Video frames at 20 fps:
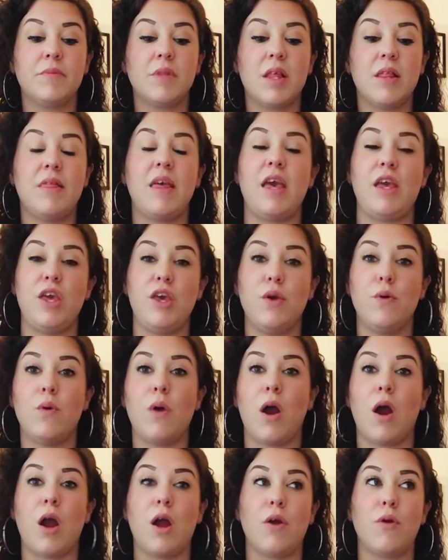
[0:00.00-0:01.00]
that you
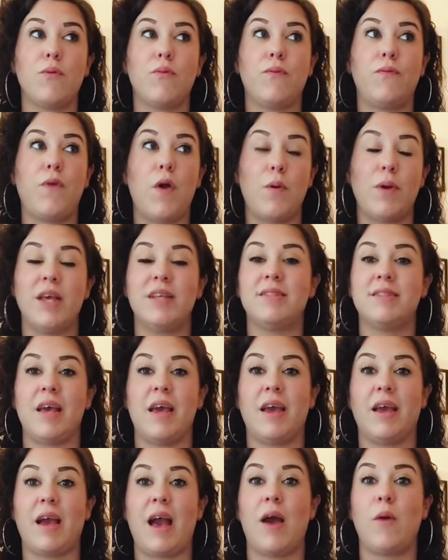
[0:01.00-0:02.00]
are
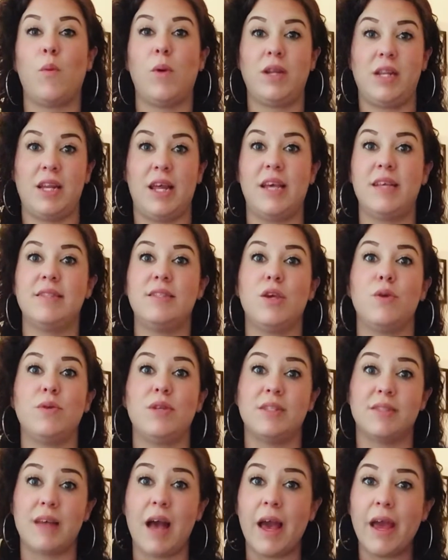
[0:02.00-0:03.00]
focusing on what it is you
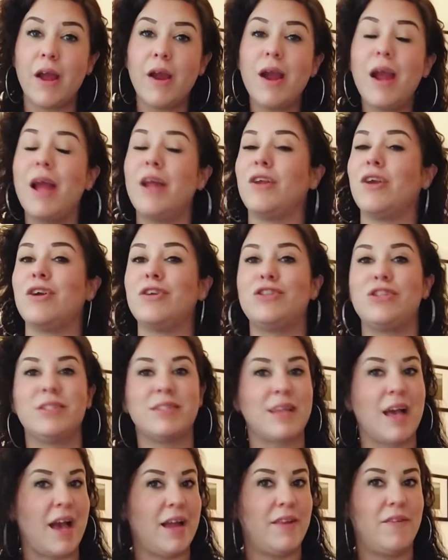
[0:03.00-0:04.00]
desire and you're
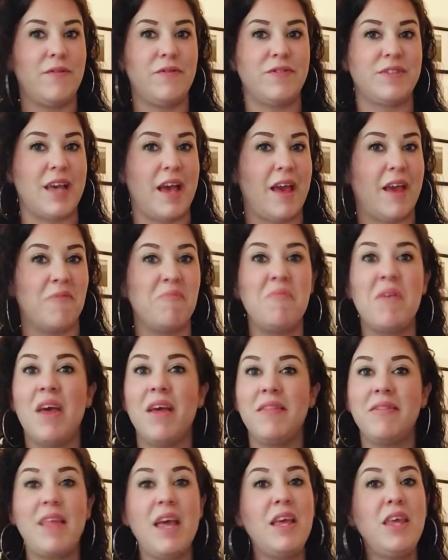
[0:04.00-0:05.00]
just kind of saying,
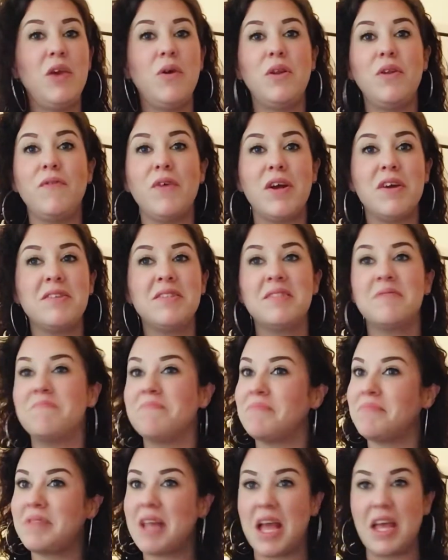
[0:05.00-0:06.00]
Thank you, universe.
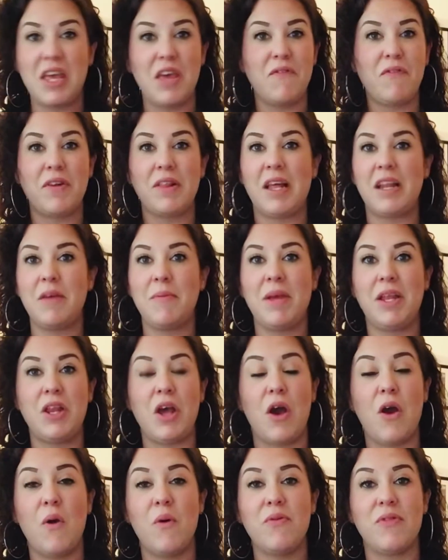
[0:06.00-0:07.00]
Thank you for letting me know